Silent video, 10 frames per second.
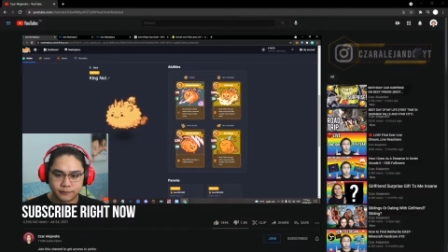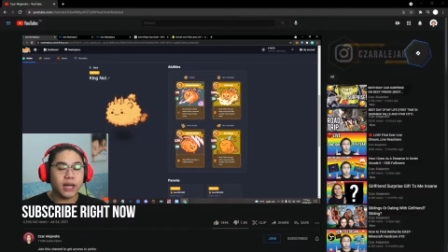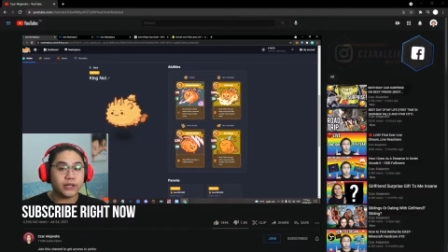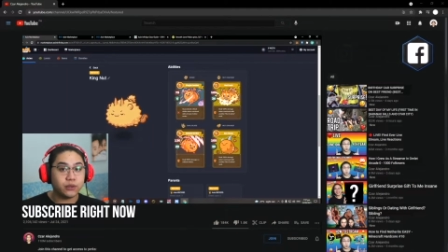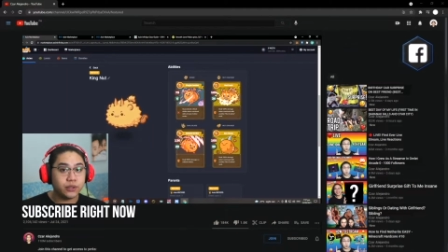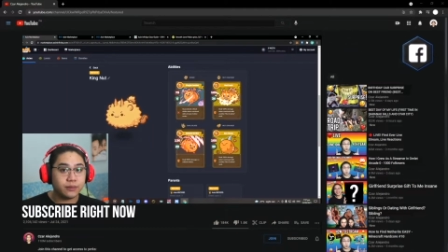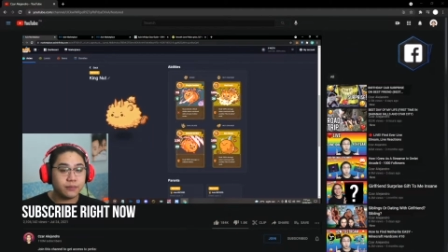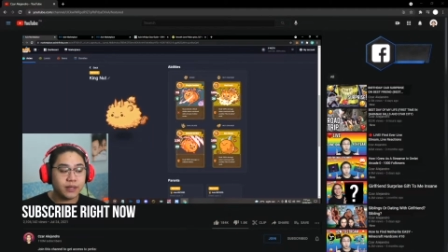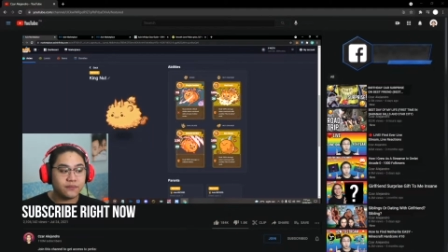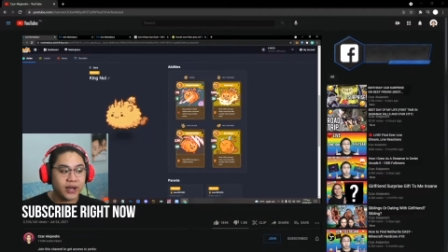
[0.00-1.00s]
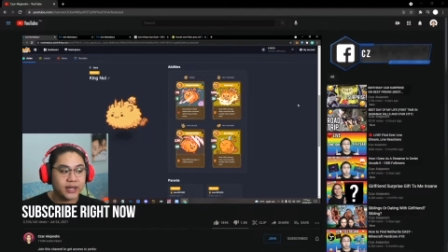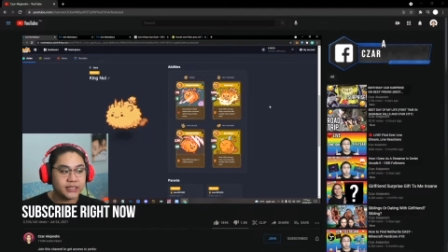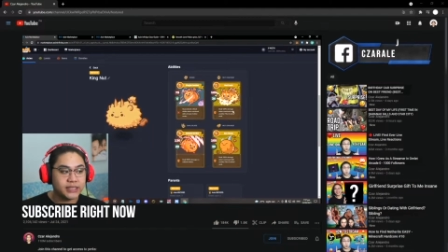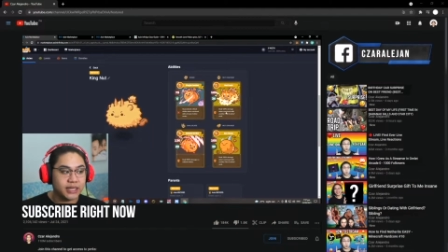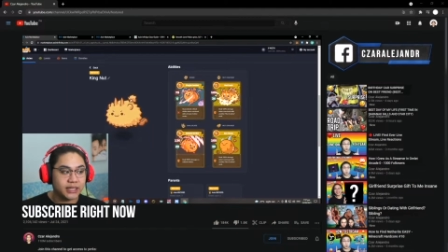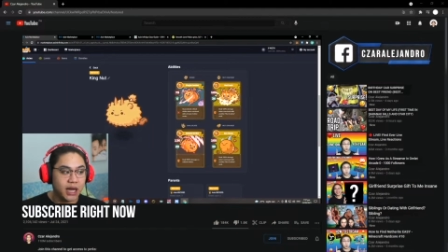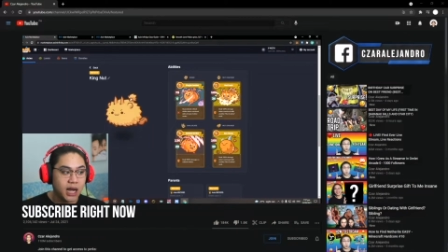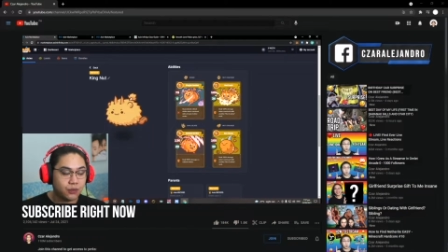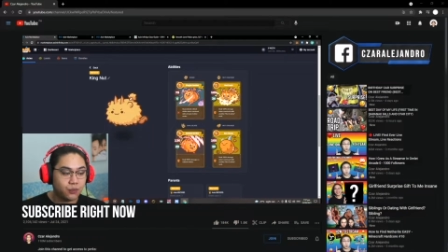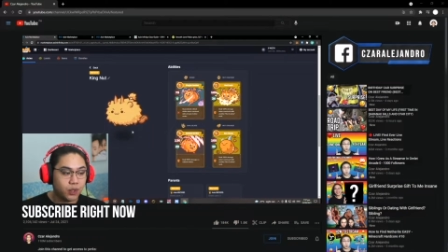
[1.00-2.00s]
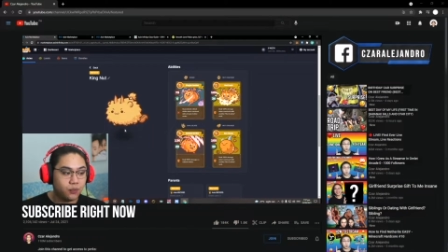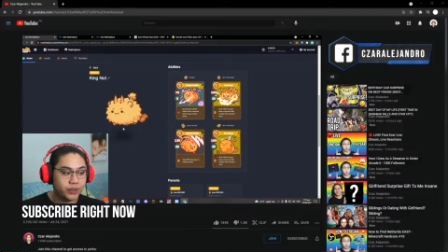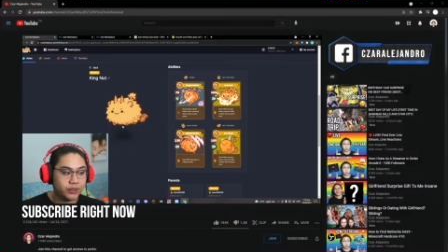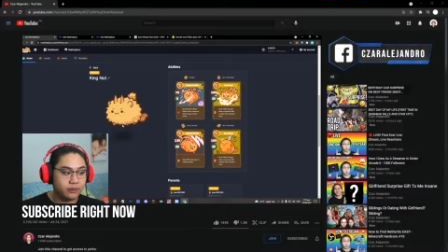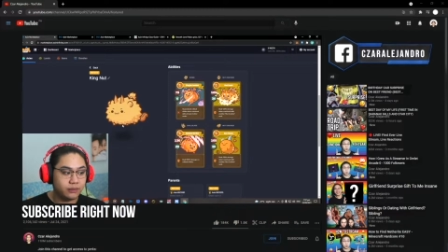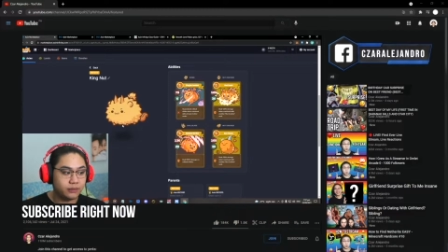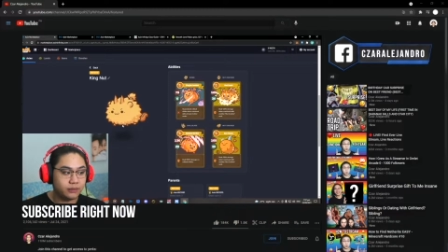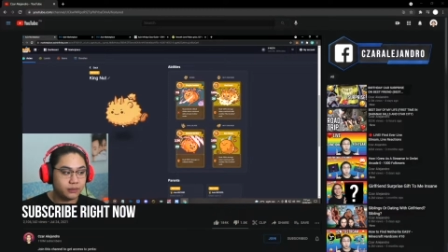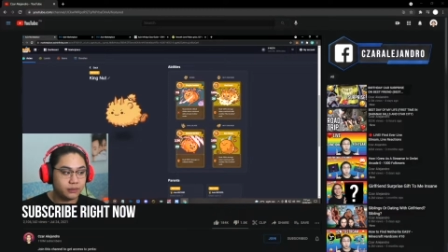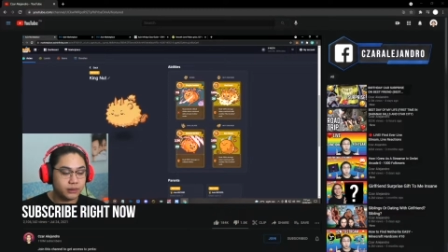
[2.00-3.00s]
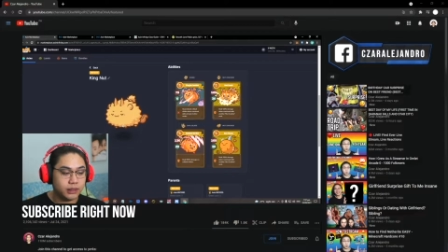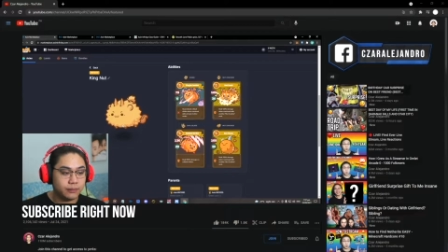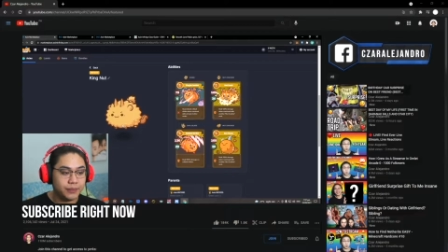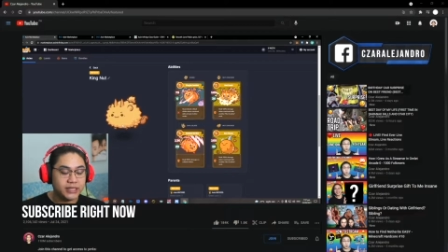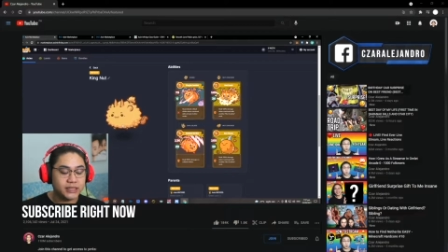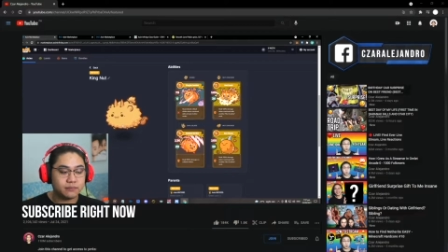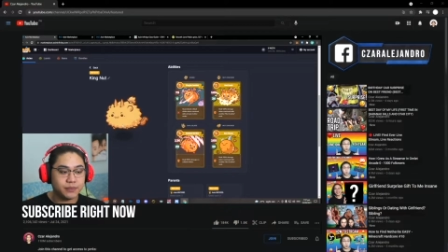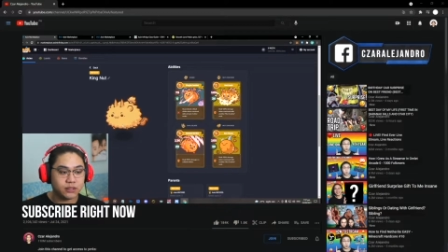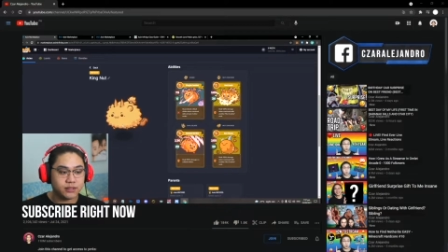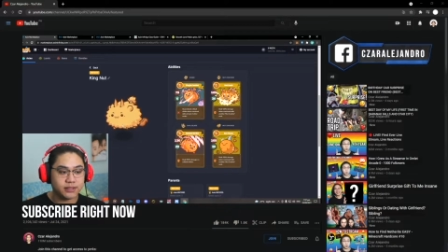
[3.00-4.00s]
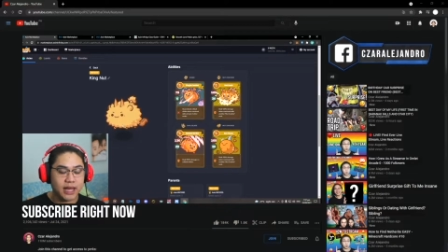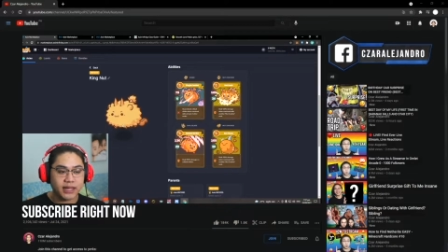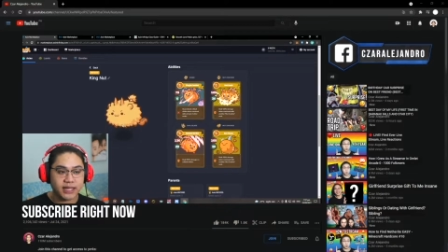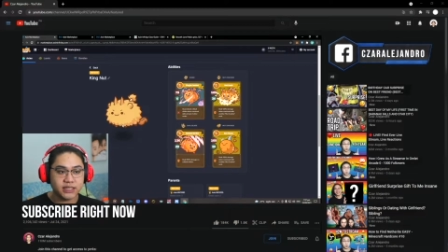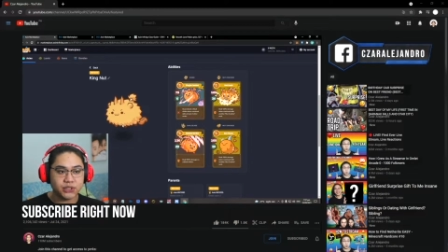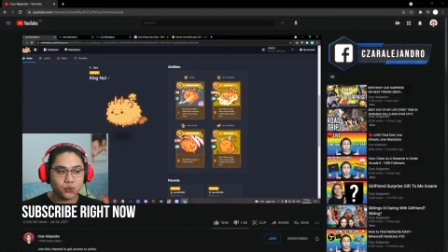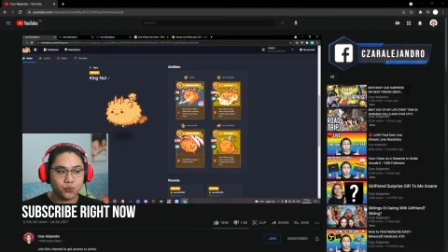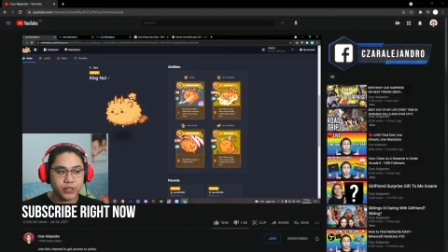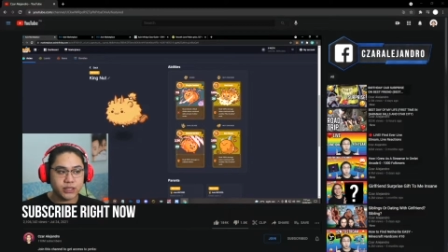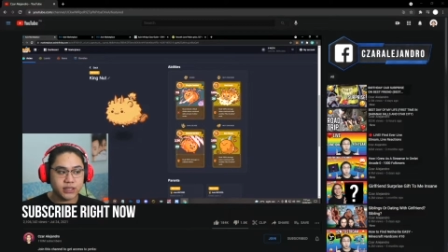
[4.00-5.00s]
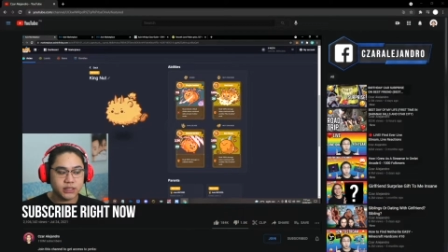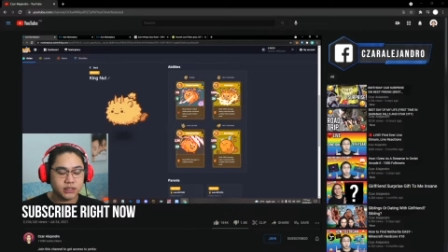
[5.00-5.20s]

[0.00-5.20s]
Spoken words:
I don't recommend fighting an aqua with a beast because that is their weakness.